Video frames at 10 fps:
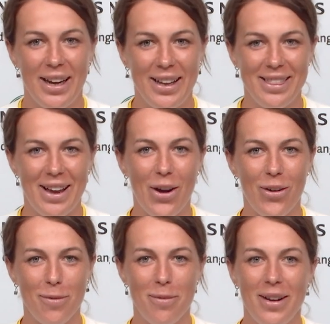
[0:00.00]
And now
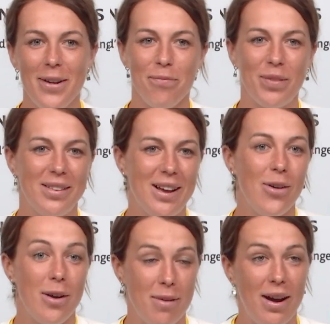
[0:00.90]

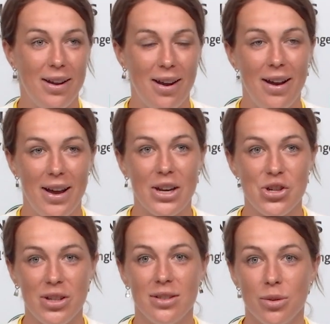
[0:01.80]
I
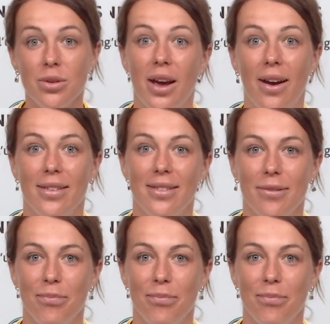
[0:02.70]
actually do that.